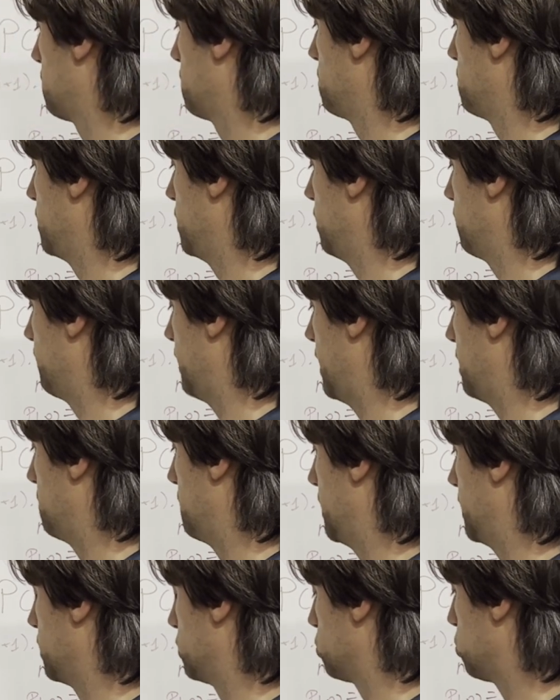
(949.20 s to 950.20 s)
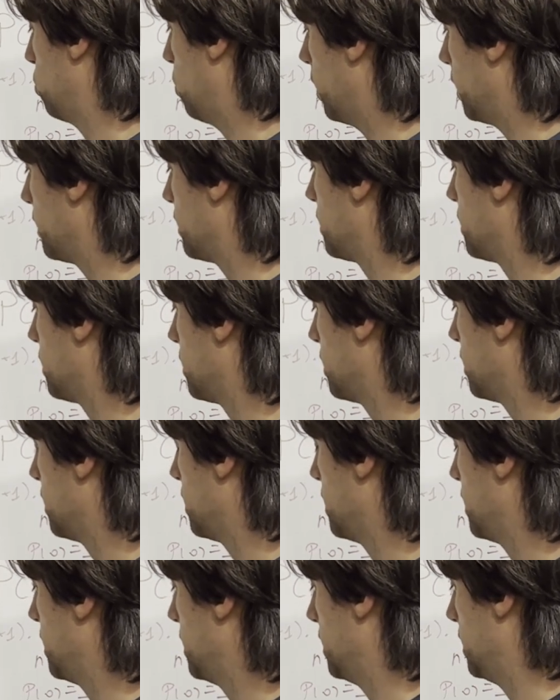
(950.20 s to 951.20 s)
p of n minus 1
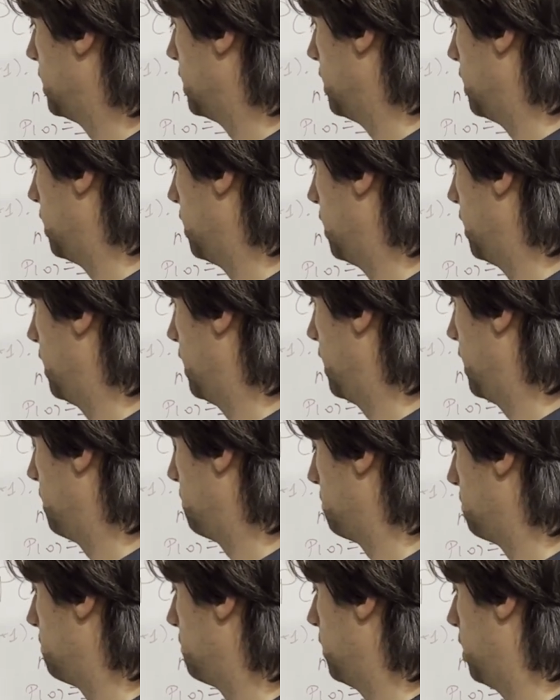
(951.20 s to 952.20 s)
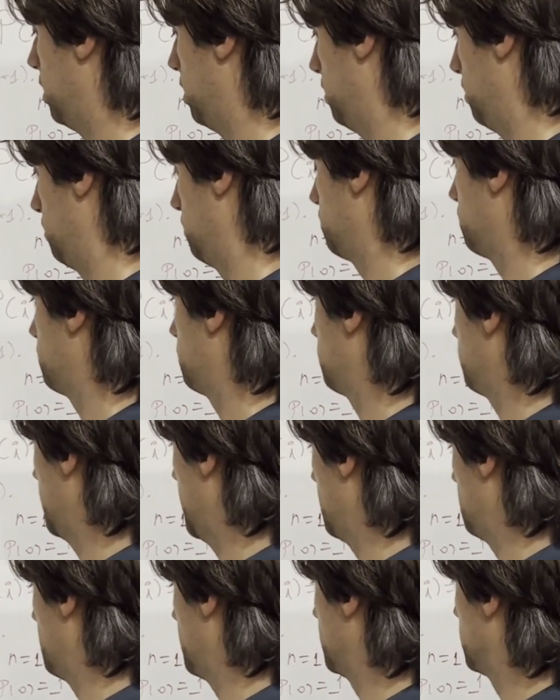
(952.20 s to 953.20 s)
of
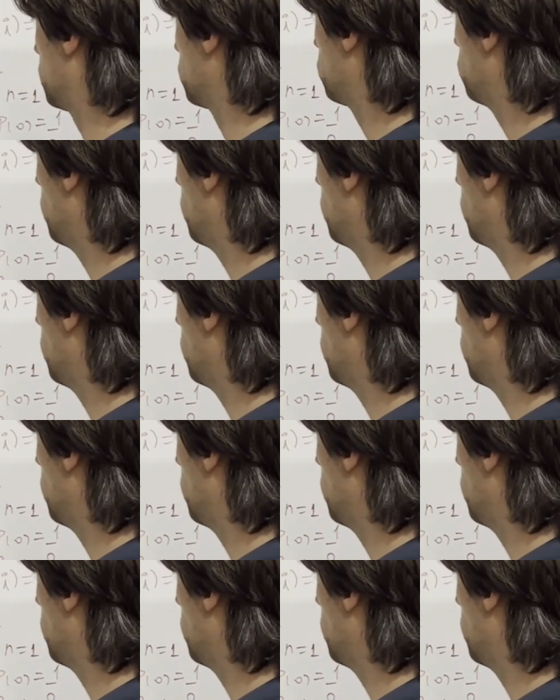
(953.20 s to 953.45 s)
n minus